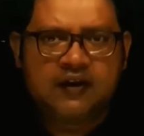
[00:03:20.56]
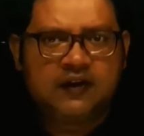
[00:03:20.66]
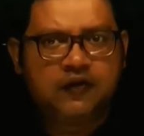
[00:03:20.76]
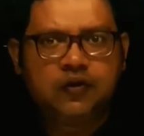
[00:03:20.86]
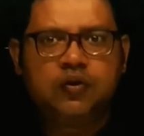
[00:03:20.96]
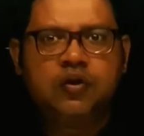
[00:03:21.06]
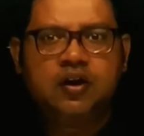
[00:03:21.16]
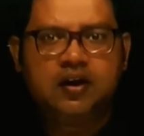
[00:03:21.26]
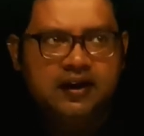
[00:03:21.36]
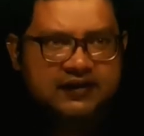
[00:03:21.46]
So,
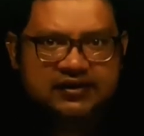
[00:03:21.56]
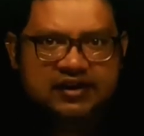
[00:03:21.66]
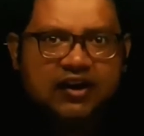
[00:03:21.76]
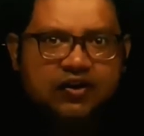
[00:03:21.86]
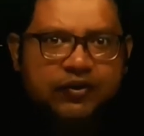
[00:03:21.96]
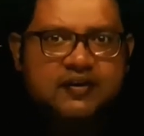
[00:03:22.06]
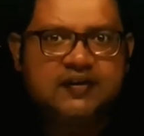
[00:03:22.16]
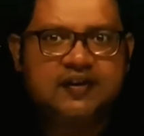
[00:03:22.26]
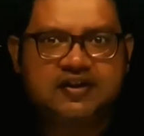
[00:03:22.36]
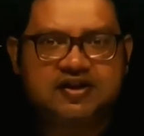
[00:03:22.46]
let's start with
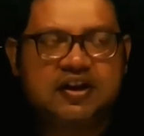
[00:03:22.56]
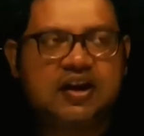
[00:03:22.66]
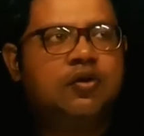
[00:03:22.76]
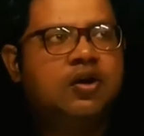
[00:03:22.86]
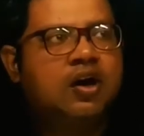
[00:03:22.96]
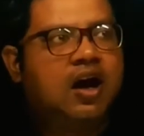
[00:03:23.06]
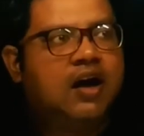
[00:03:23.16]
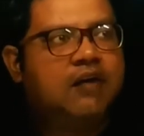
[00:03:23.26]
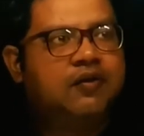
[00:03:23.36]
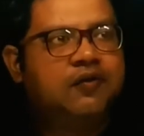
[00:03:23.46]
this lecture now. I
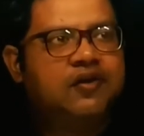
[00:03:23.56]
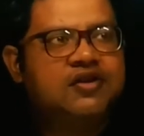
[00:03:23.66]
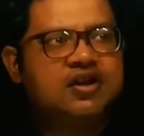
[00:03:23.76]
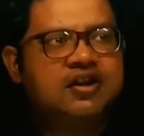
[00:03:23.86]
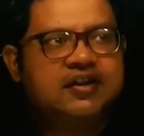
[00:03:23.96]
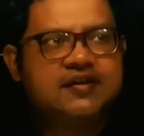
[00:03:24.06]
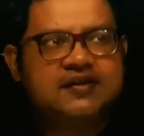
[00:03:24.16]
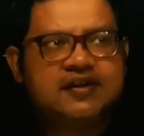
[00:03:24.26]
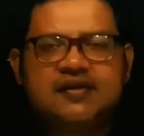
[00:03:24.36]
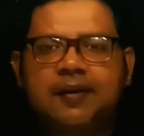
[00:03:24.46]
will first
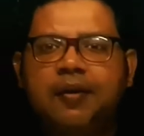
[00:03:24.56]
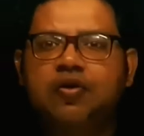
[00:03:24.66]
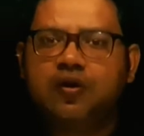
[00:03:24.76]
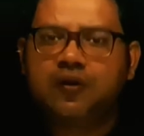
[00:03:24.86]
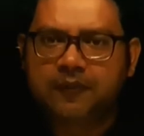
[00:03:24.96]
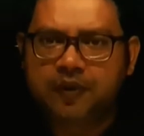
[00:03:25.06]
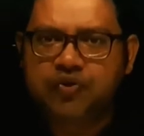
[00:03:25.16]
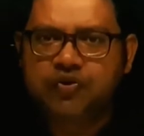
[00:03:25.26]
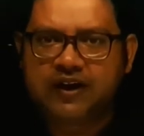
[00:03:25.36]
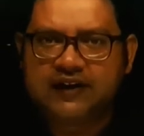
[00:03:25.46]
discuss about
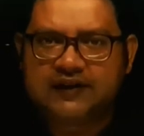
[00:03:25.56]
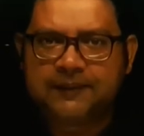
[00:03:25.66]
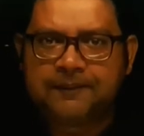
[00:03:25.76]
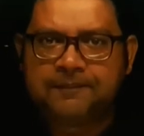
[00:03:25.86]
mutualism.